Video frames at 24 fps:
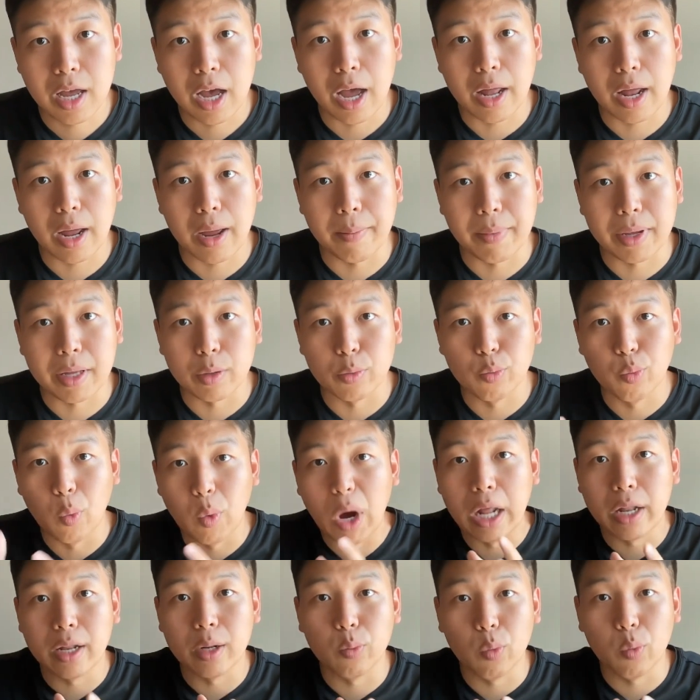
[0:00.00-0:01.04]
I mean,
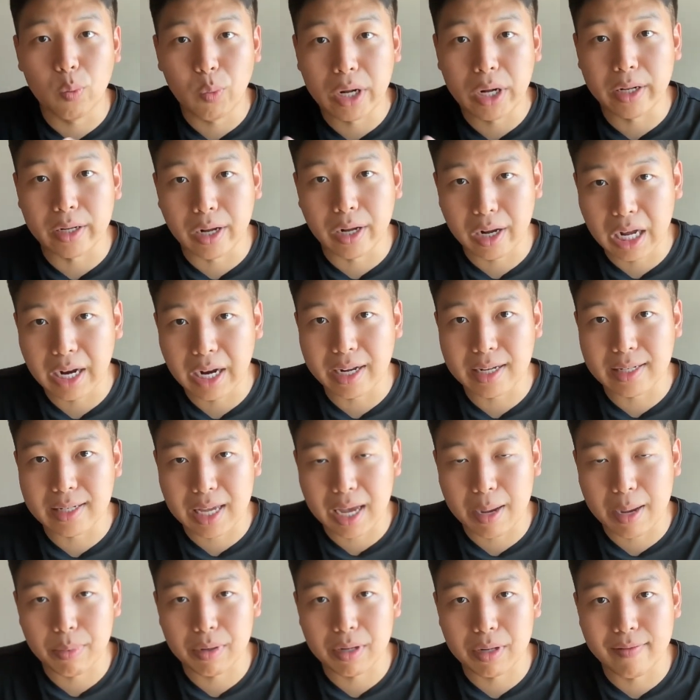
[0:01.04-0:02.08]
one good
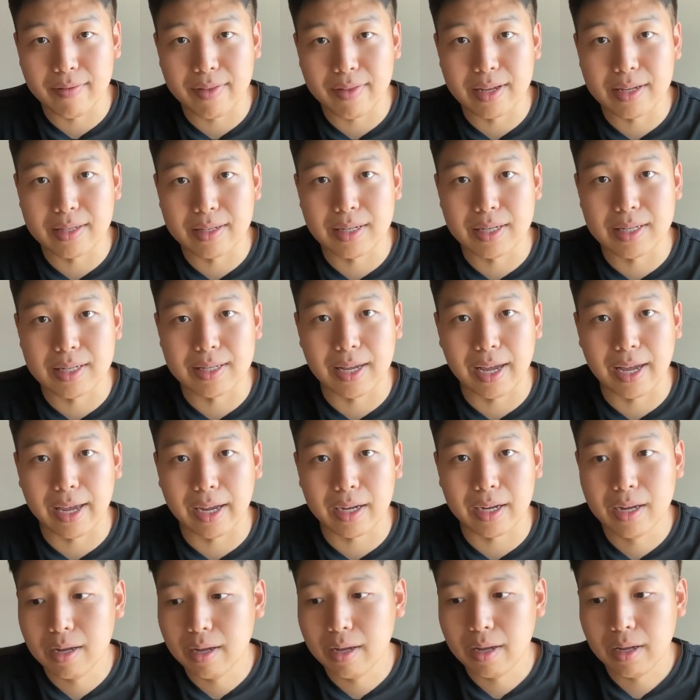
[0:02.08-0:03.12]
example of this is like
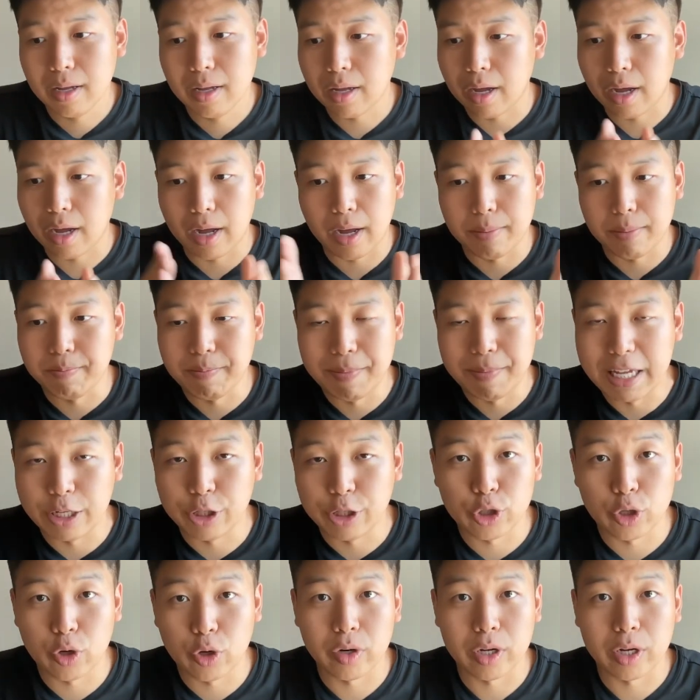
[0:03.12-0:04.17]

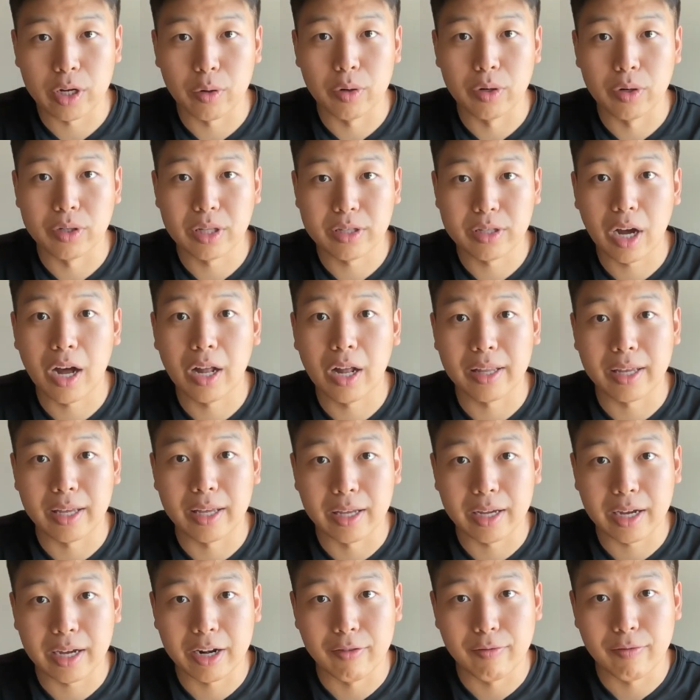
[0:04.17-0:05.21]
Midjourney or DALL-E,
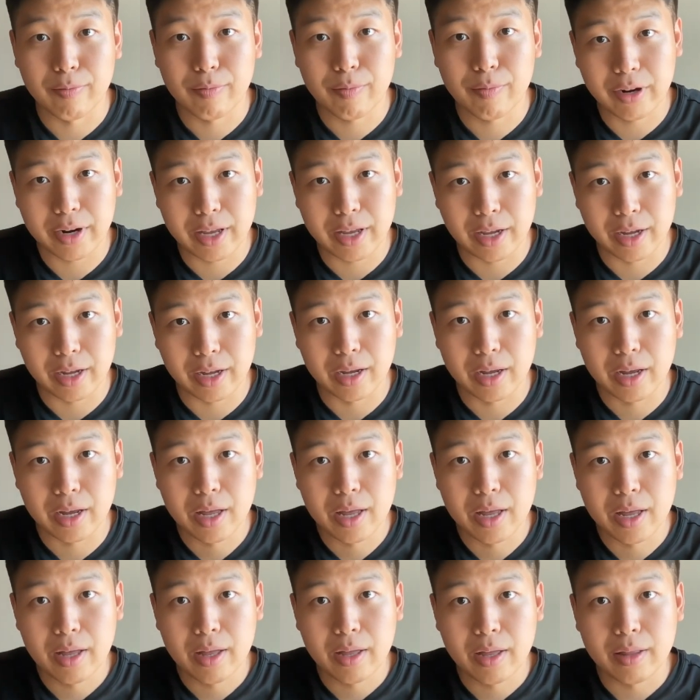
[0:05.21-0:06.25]
kind of putting,
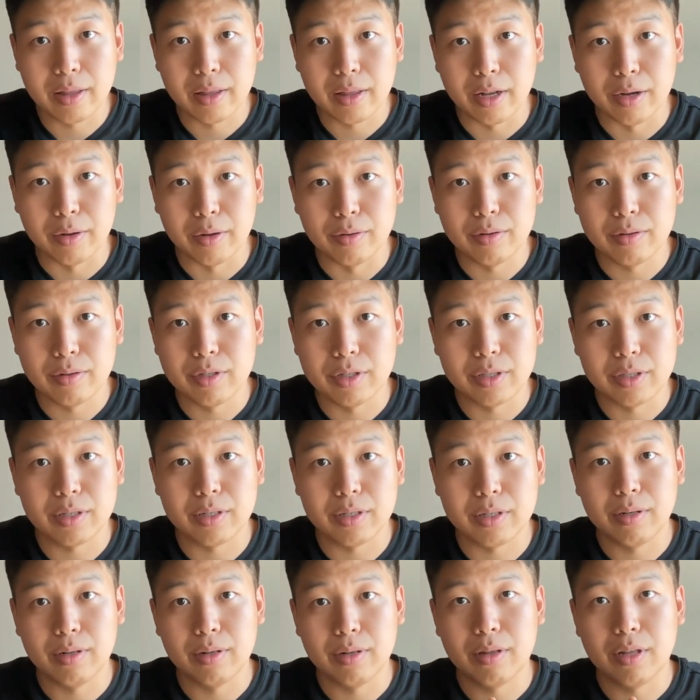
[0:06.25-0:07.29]
just
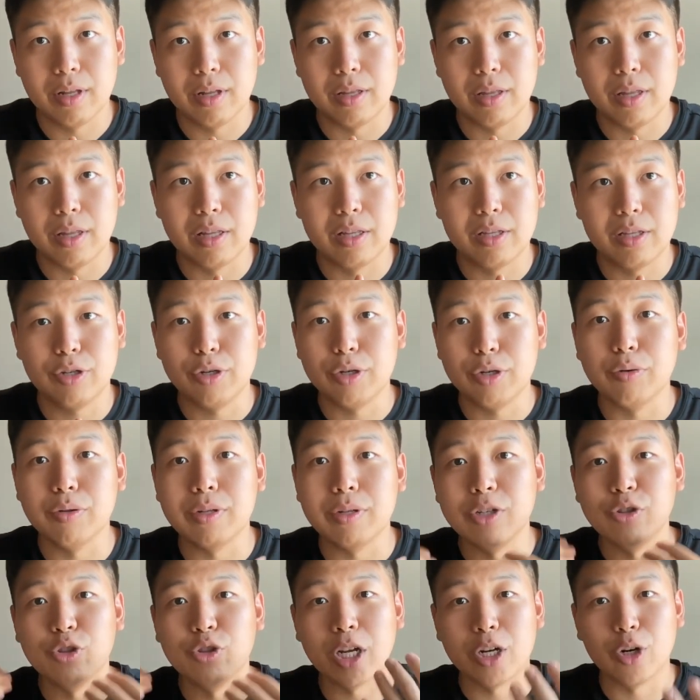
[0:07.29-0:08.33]
the
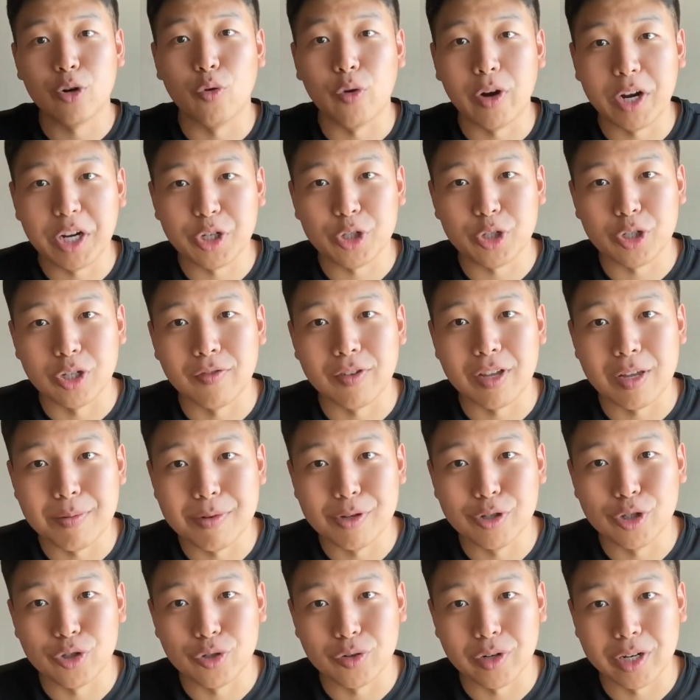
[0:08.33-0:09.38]
2D generation of
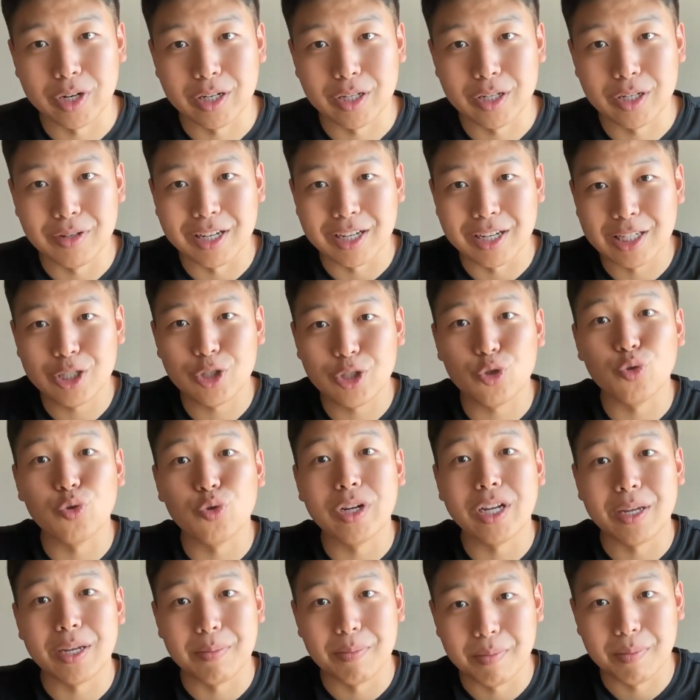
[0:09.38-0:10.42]
imagery to the
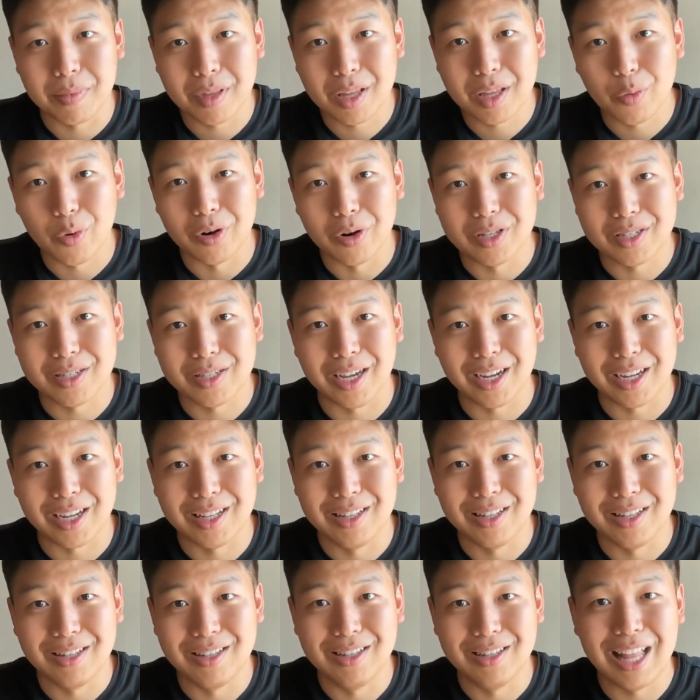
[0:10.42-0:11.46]
extreme, where it's like
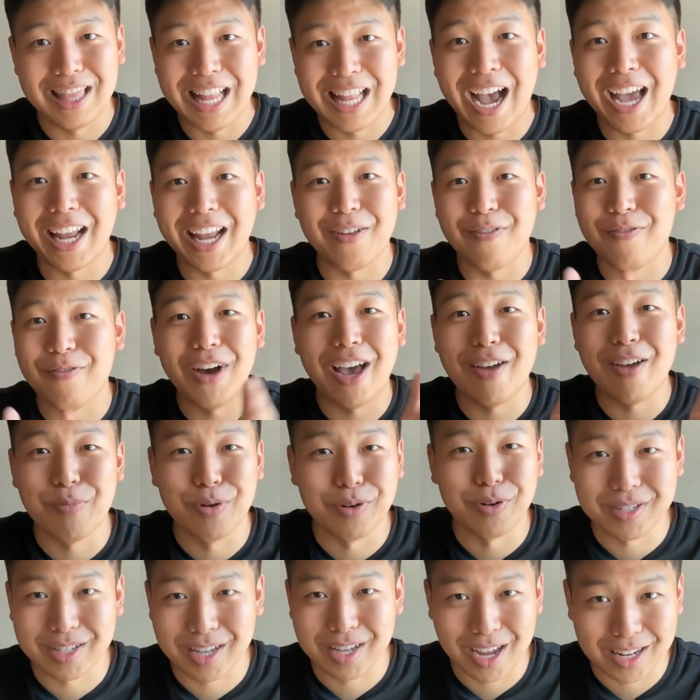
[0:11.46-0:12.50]

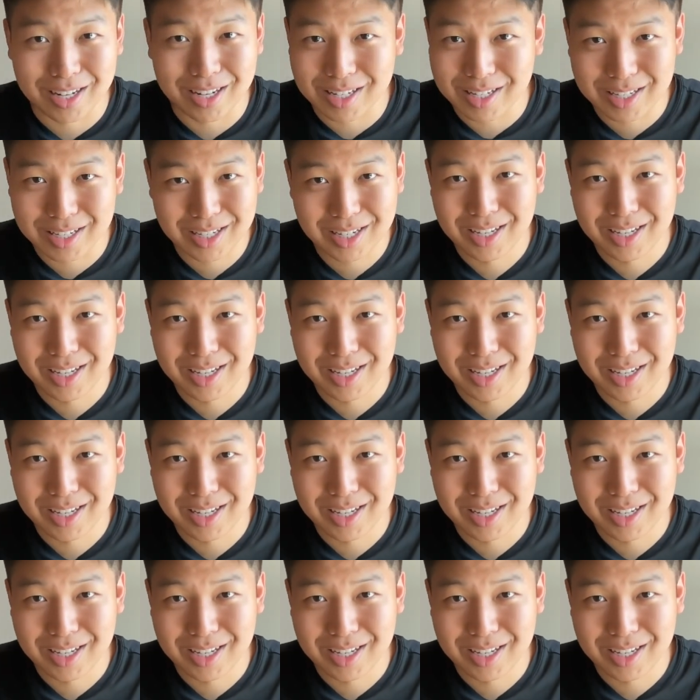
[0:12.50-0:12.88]
95%